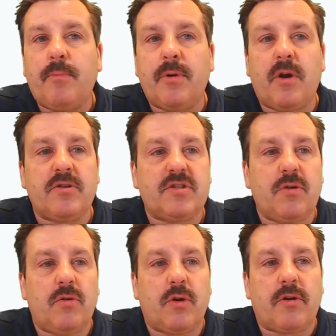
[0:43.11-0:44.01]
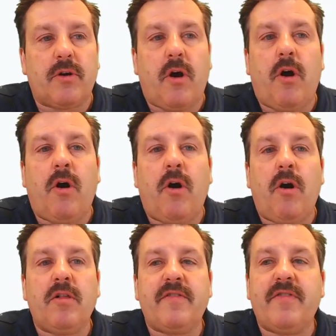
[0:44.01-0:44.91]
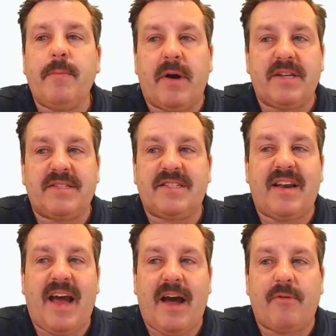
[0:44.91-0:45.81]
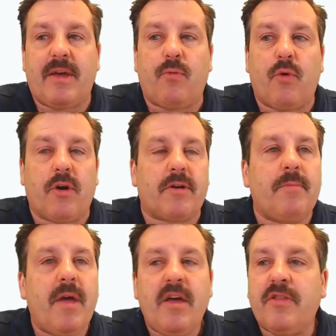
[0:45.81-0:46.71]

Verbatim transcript: but also learn all of the buttons and how they work.